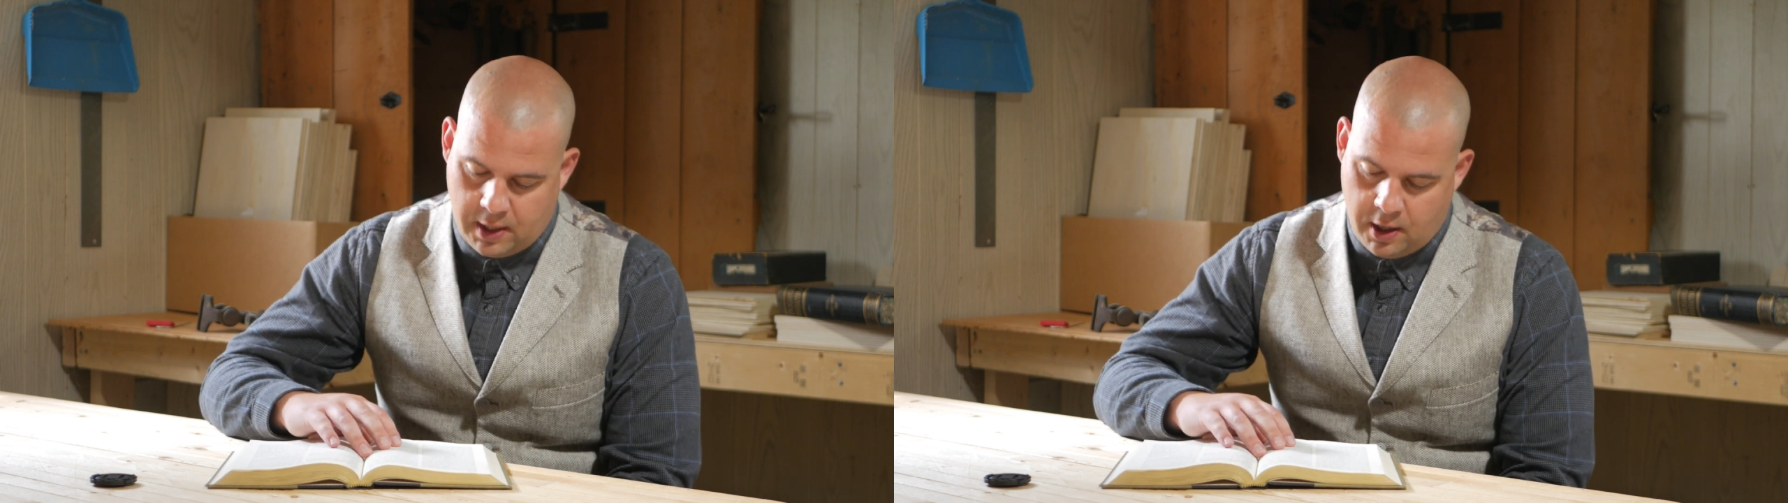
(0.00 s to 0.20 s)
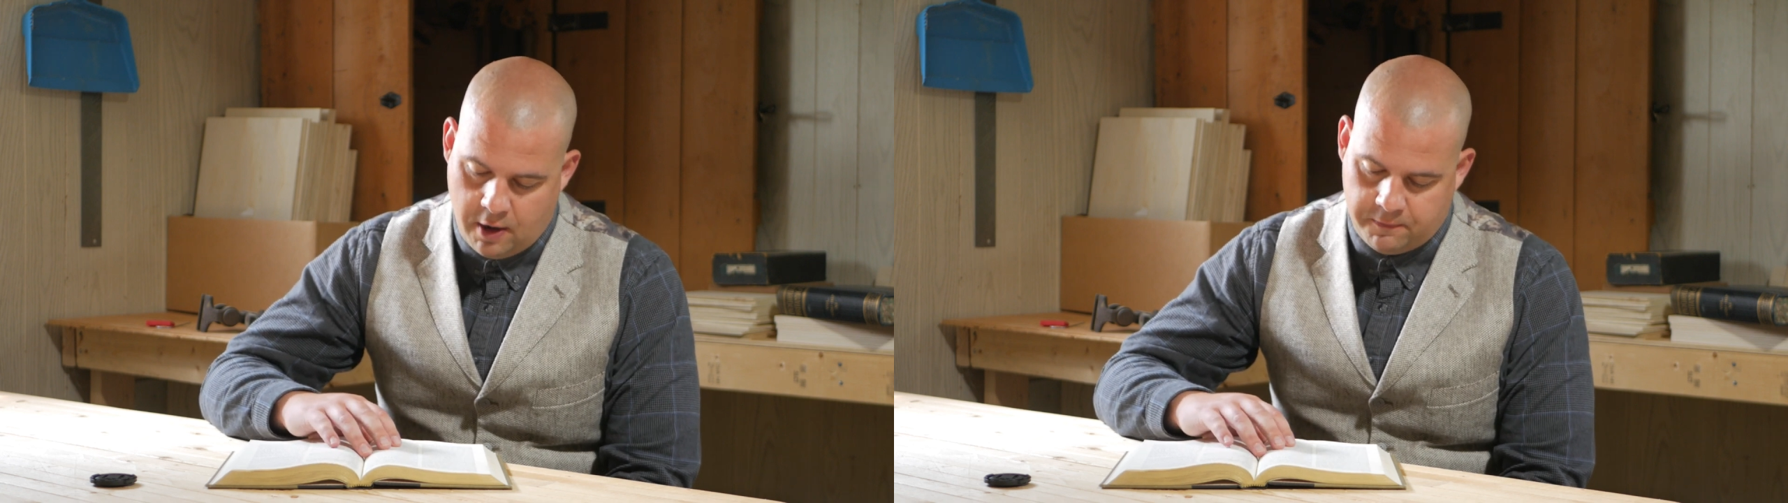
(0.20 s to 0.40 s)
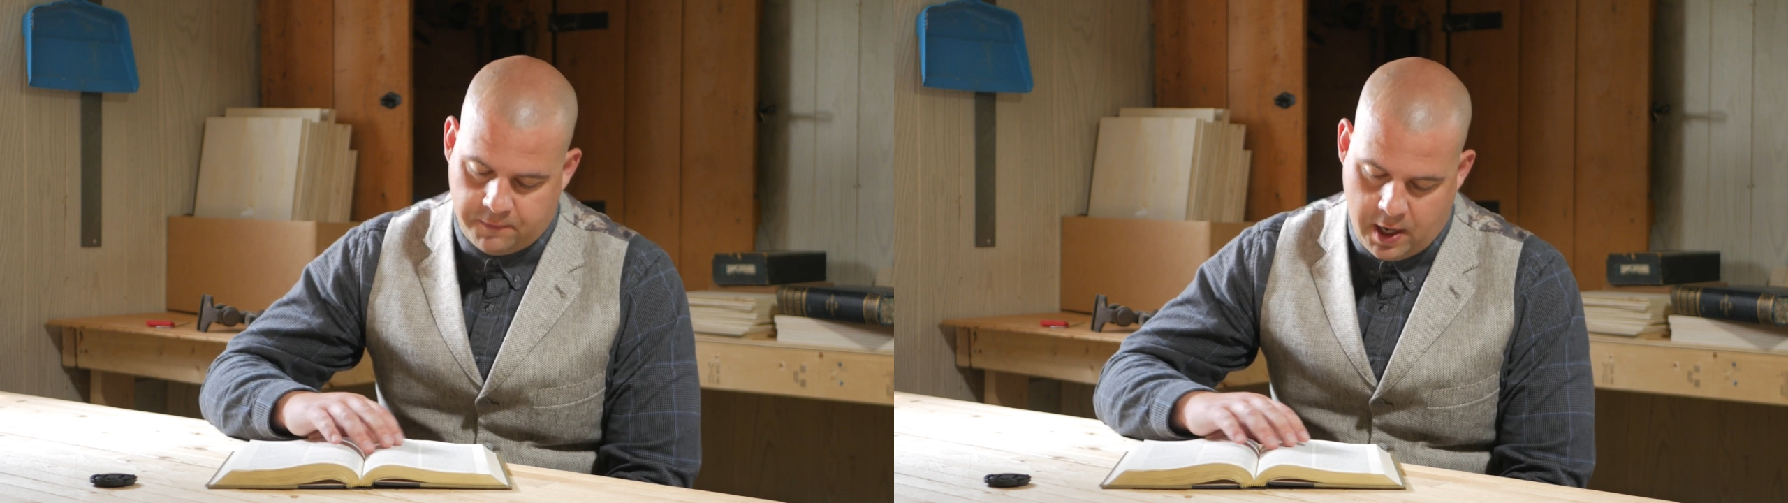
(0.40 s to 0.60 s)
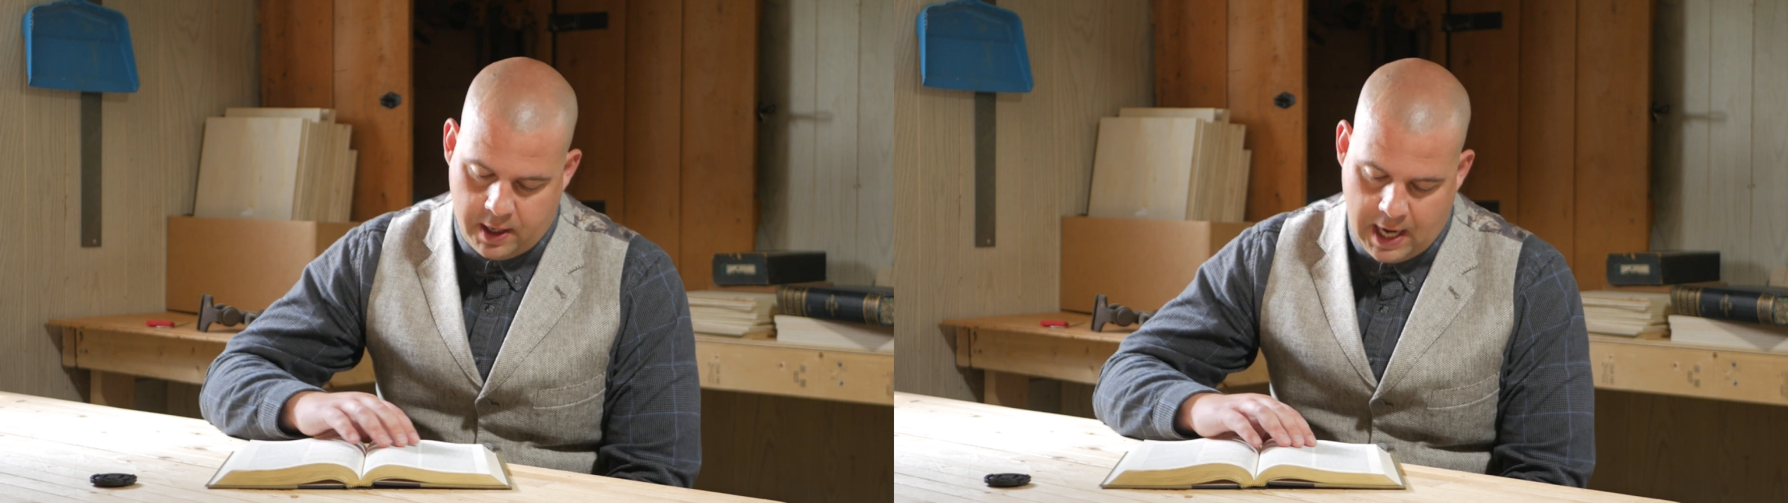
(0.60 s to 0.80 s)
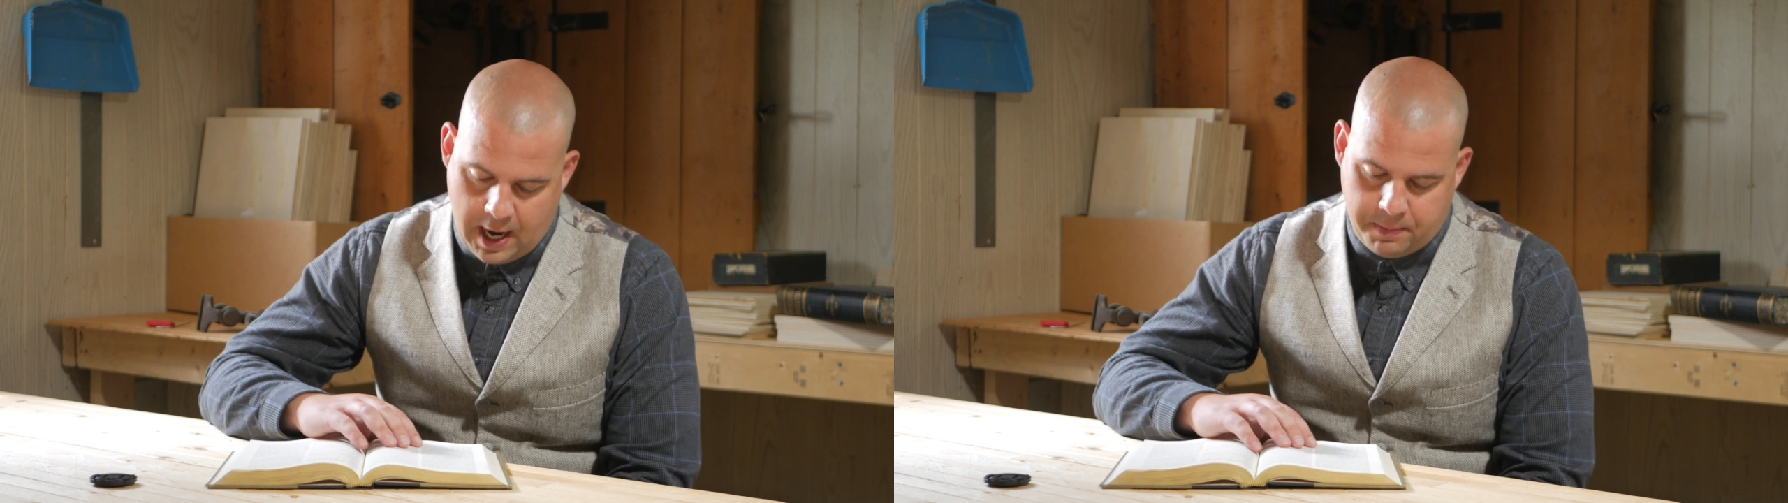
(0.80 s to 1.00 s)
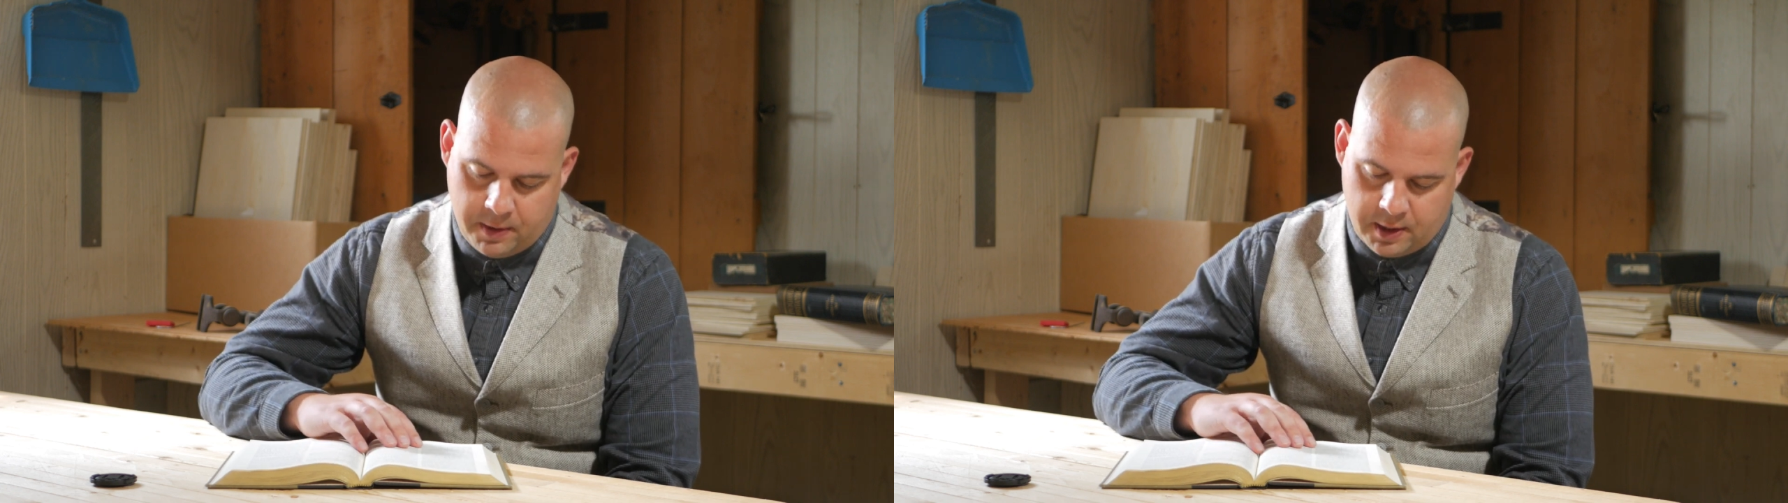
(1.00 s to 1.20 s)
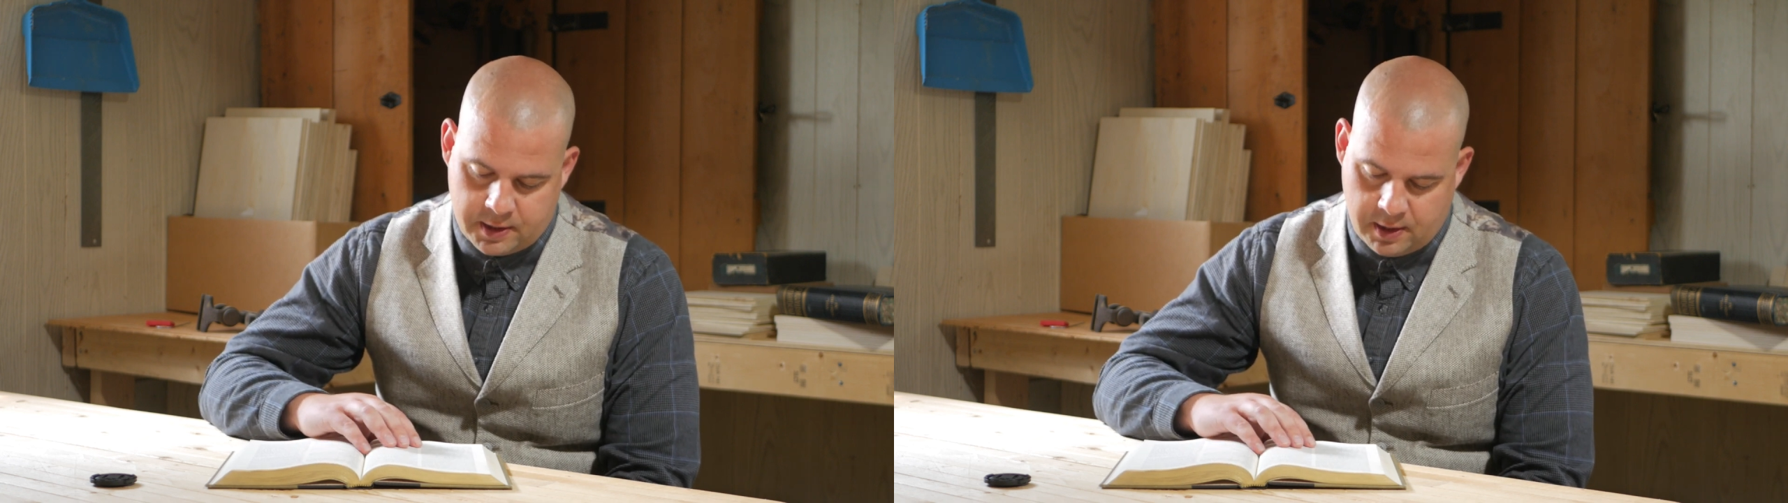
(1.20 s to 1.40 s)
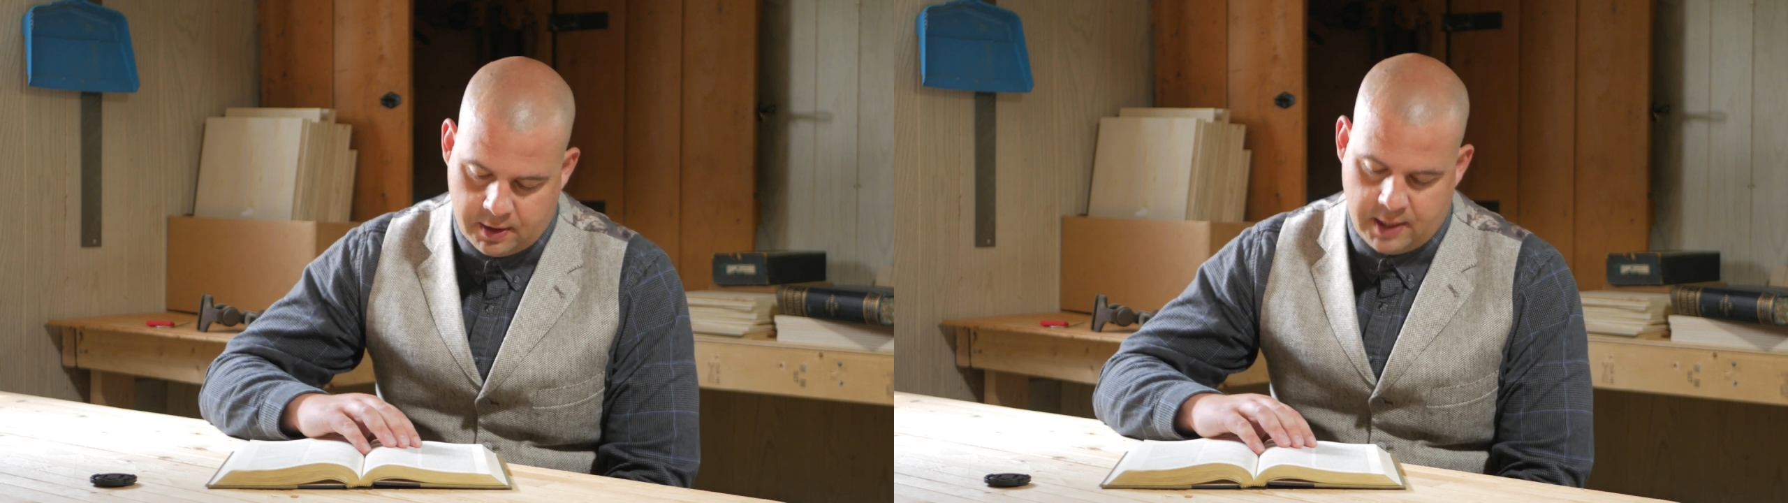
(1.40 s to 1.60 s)
love find
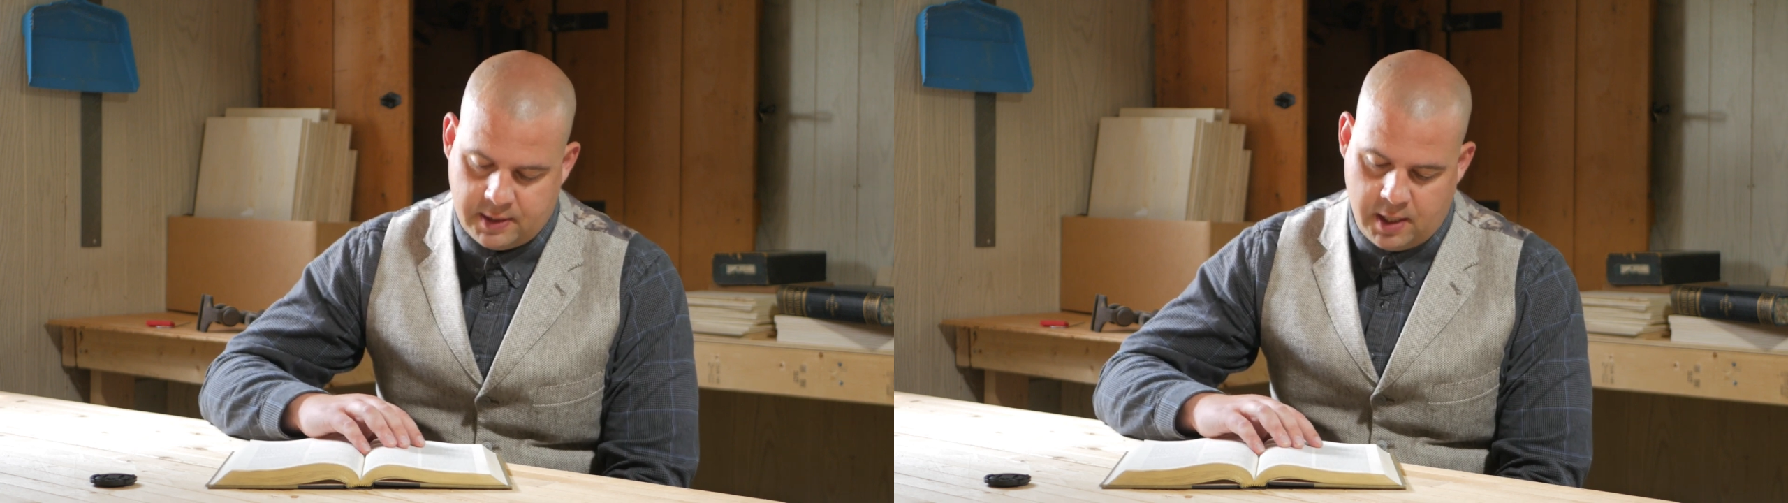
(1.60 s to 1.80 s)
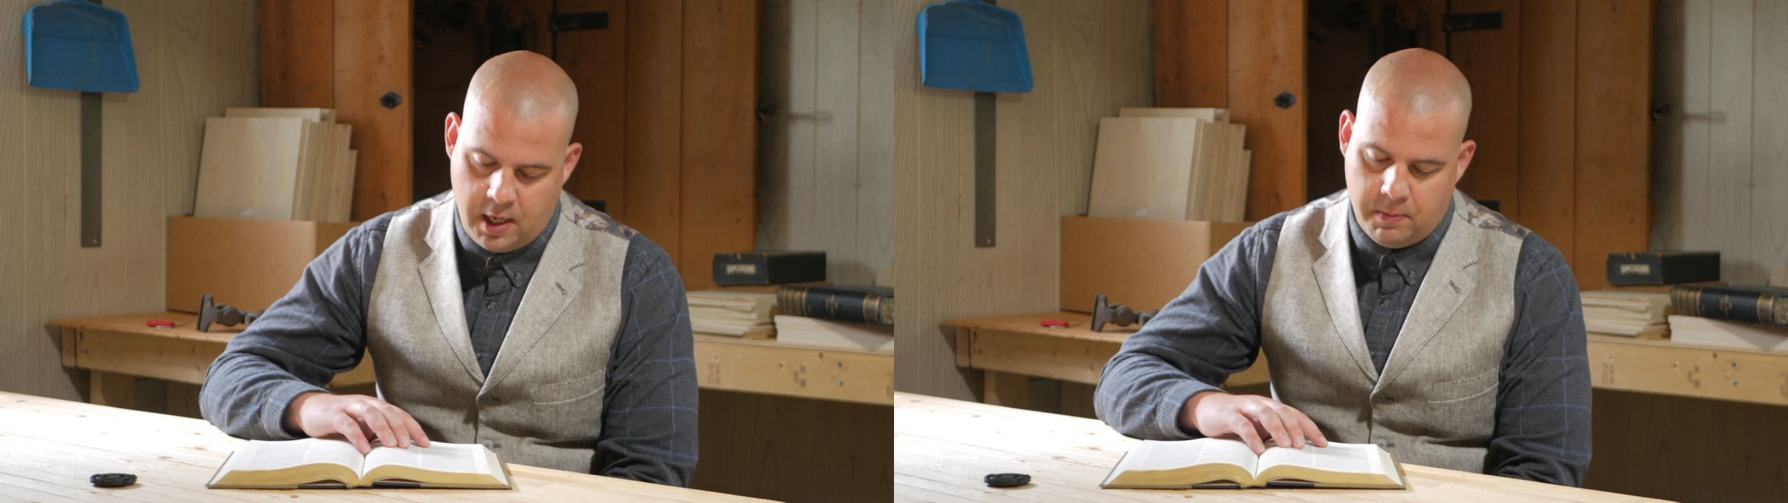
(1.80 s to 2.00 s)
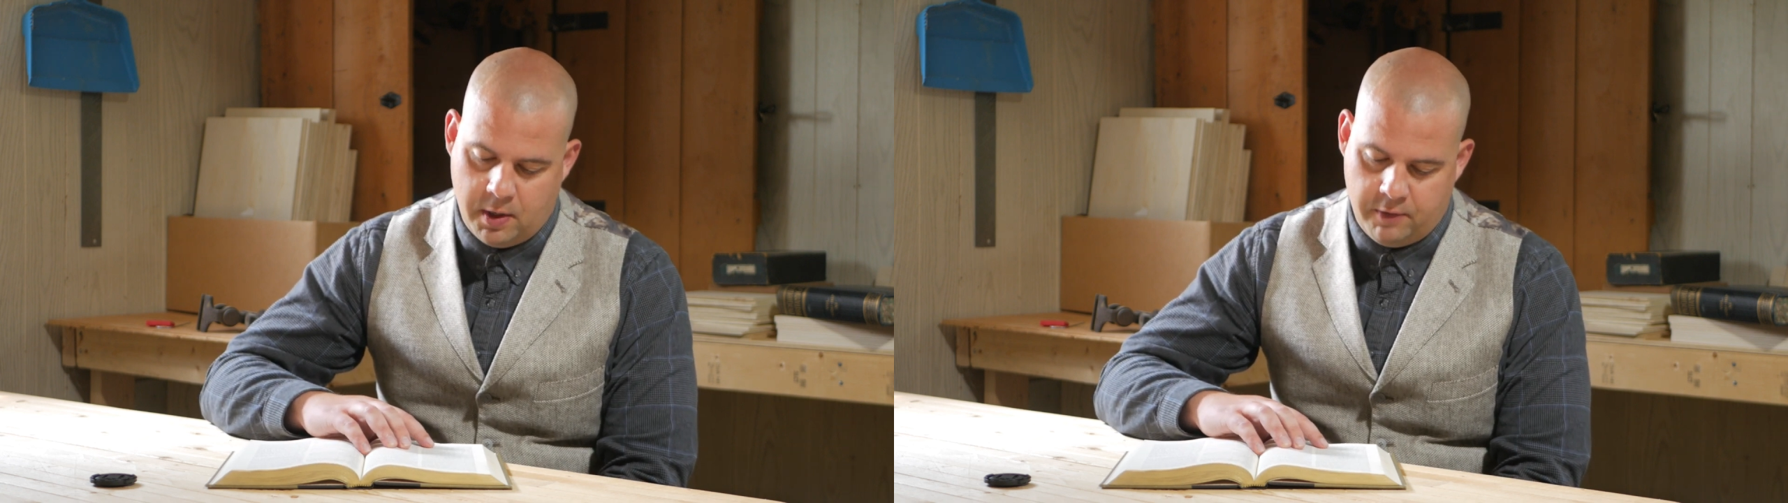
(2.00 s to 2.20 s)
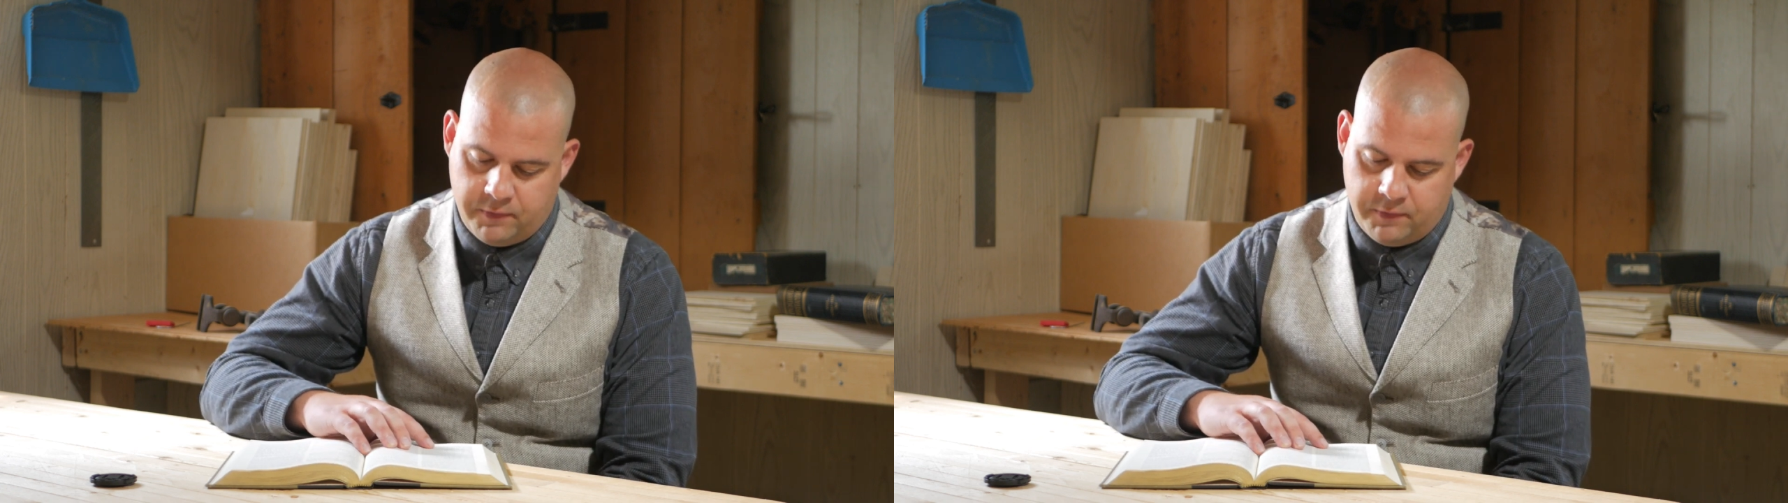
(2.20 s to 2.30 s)
happiness in thy statement of